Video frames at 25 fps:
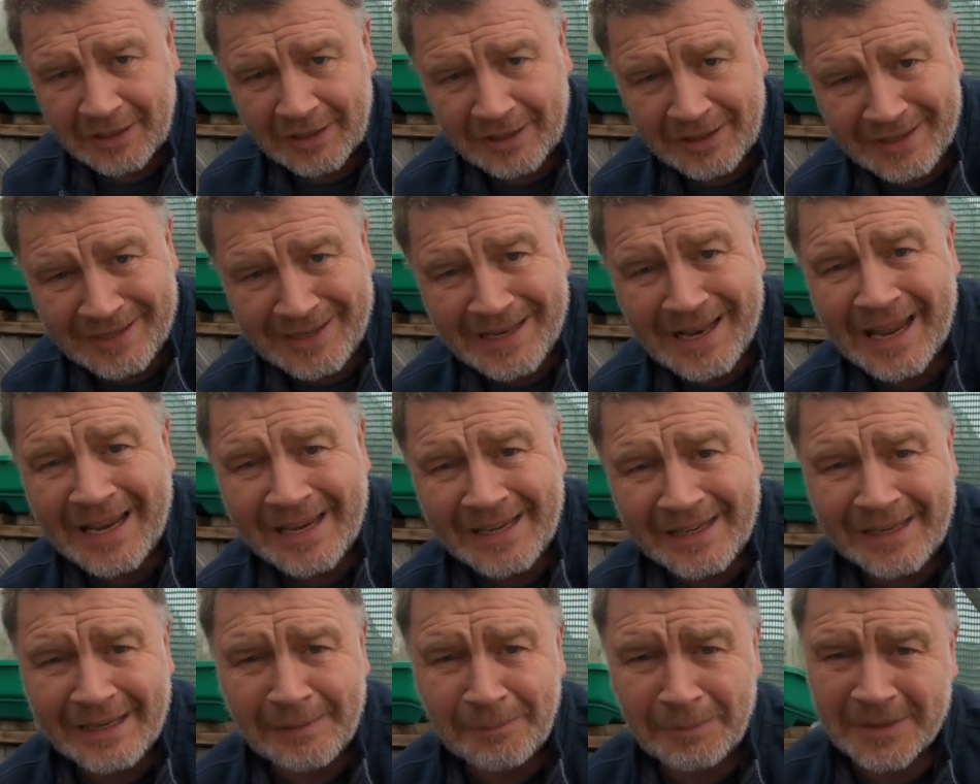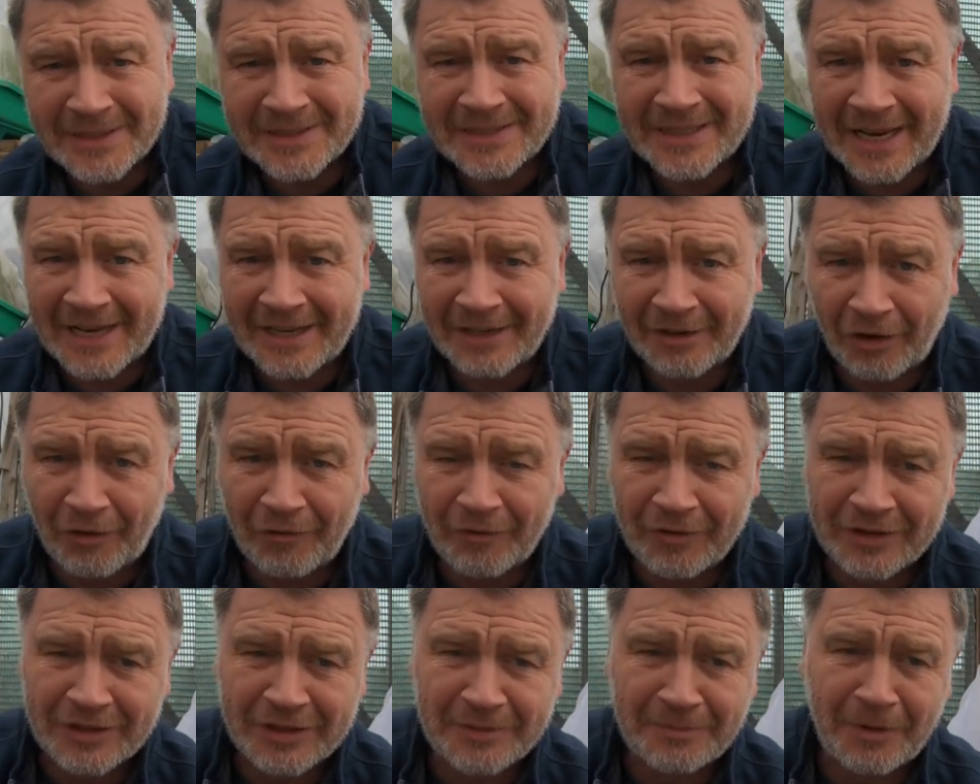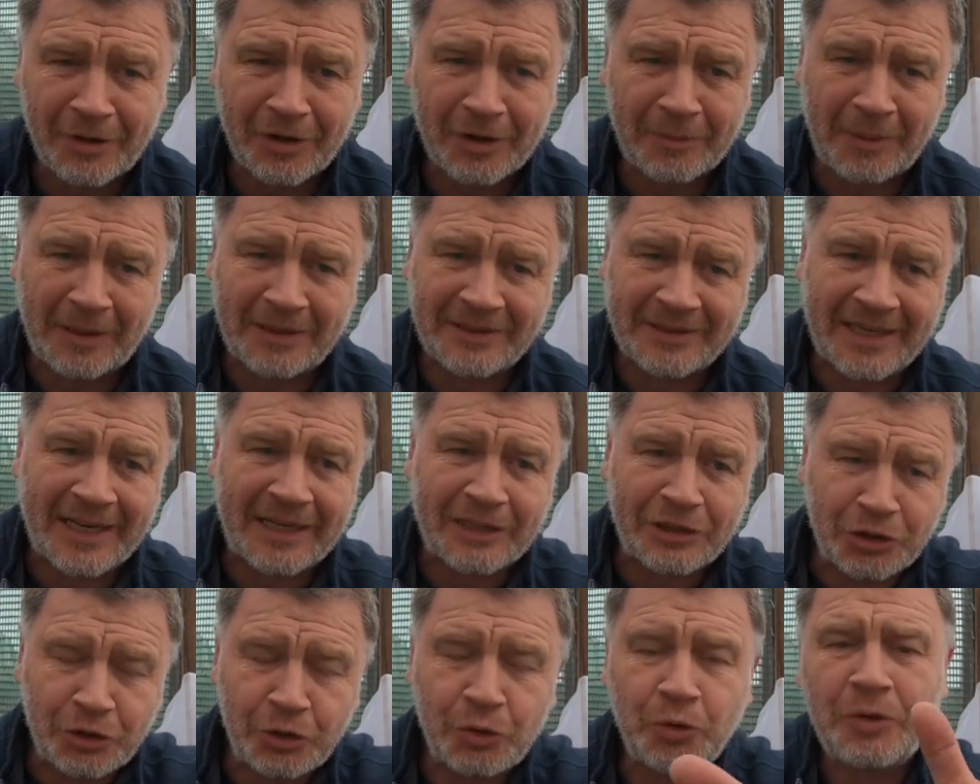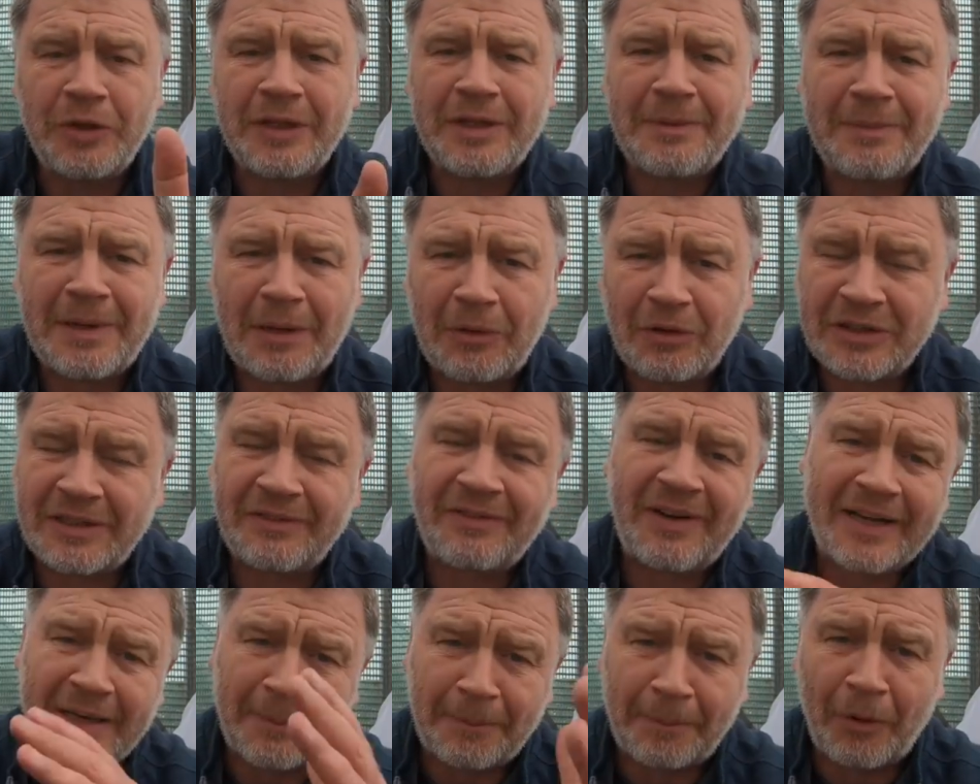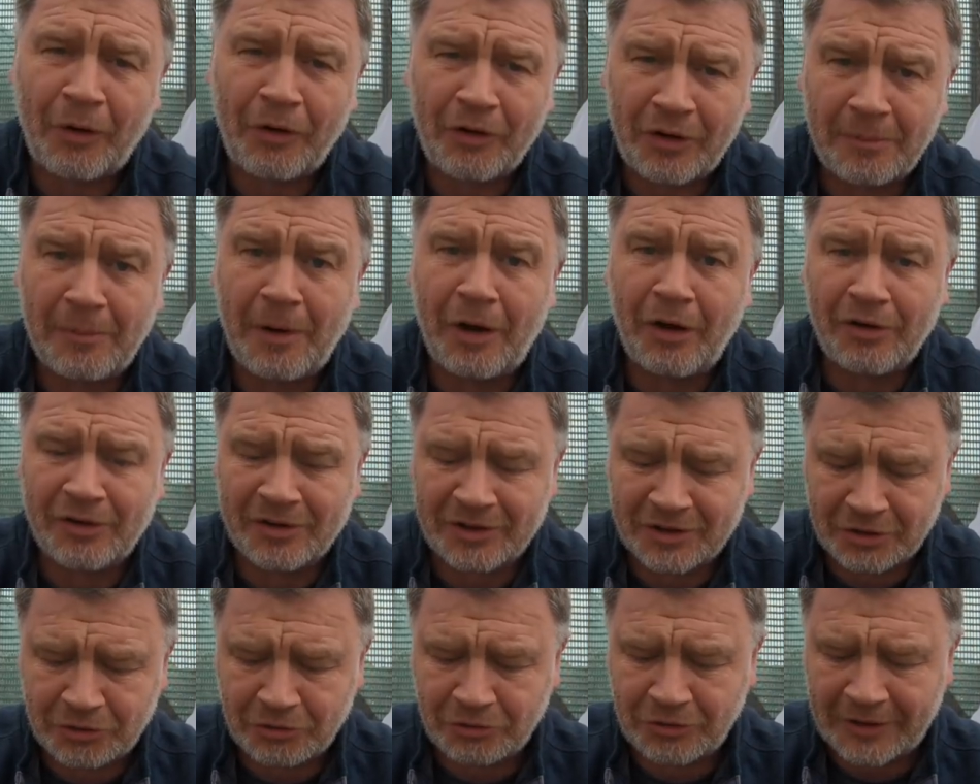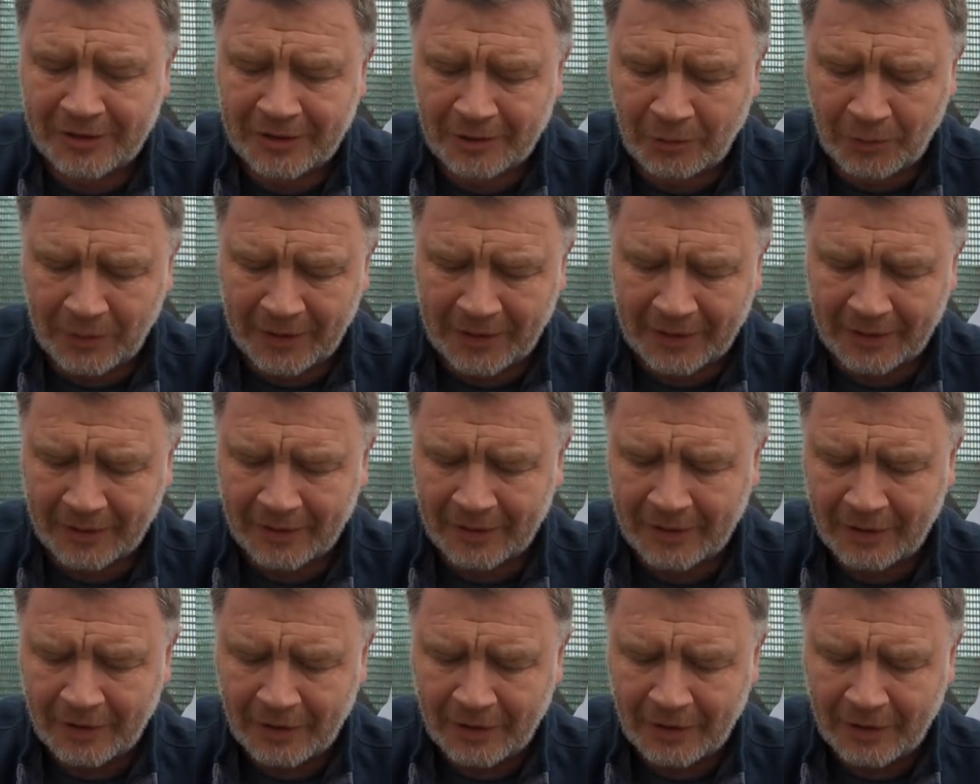90% of the tomato plants, and I'll show you them now because I've had to pot them on straight away,